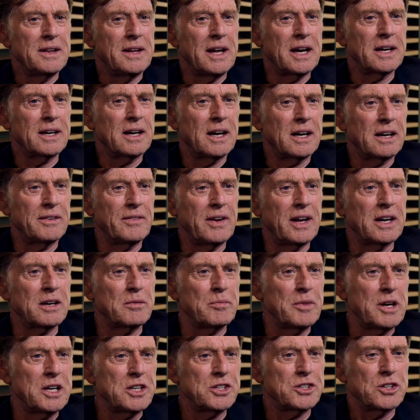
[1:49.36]
that kind of
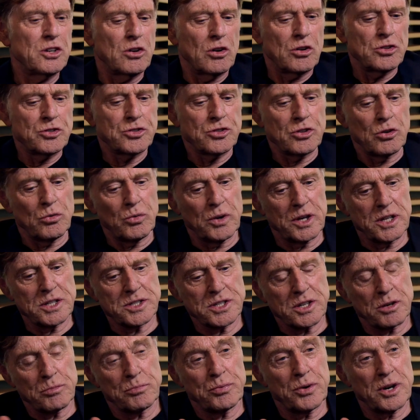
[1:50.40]
animation, also when
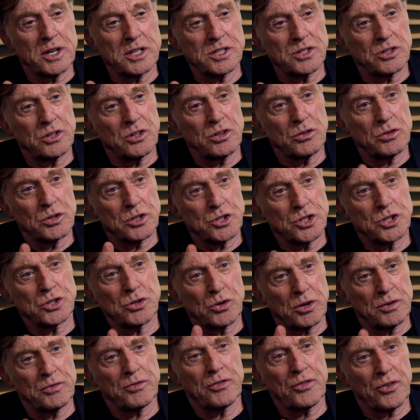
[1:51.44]
it's compressed into a
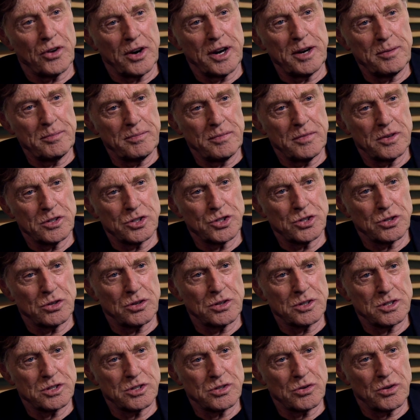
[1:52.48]
short frame, a
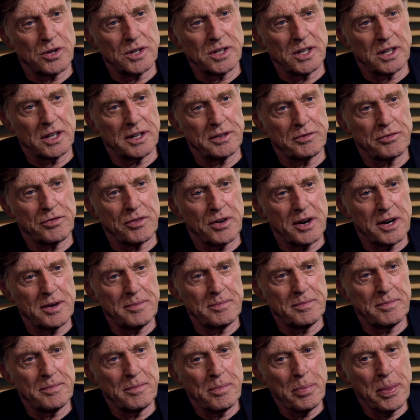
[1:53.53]
short storytelling
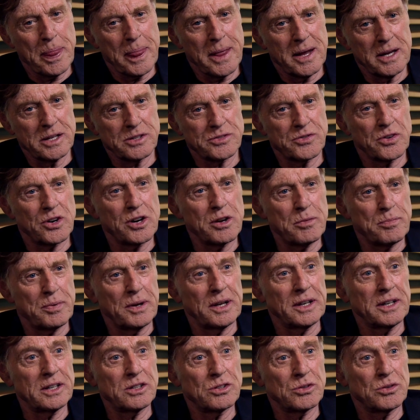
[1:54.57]
frame, is very
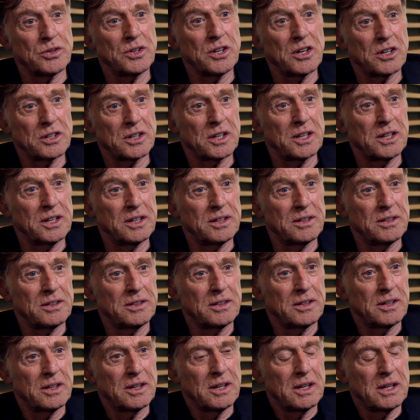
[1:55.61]
appealing to a young kid.
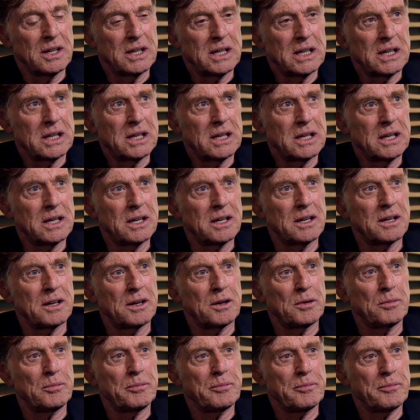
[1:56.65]

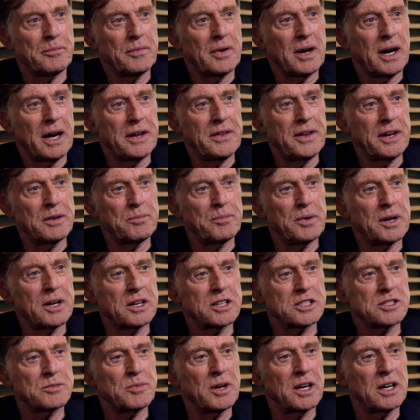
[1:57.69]
Um, I think
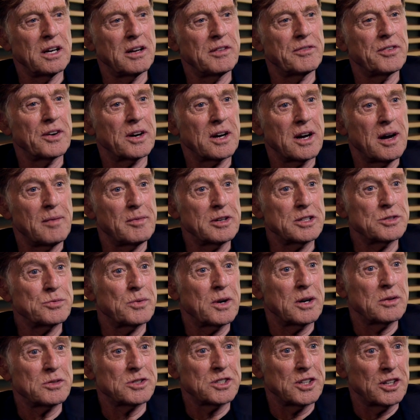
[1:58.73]
because of my love for comics
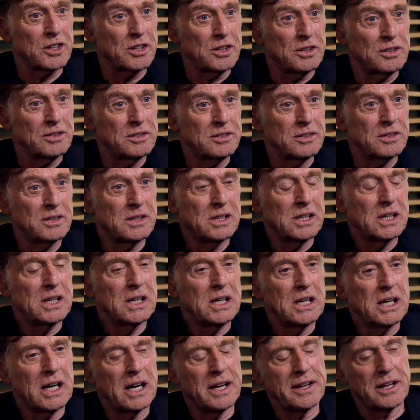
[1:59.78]
when I was little,
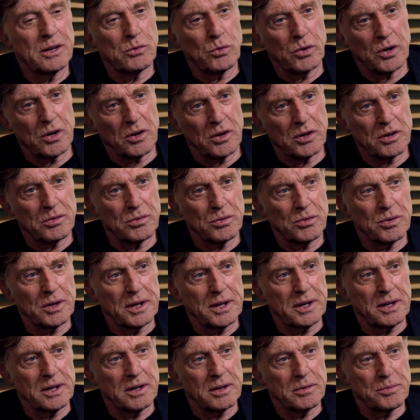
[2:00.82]
I then went on to
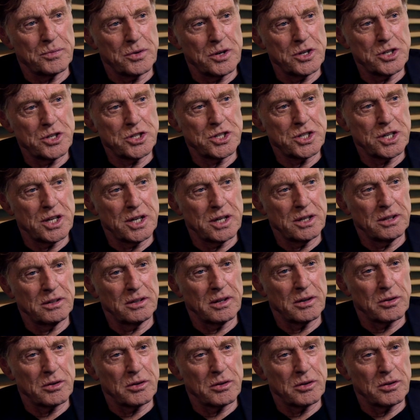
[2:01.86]
really appreciate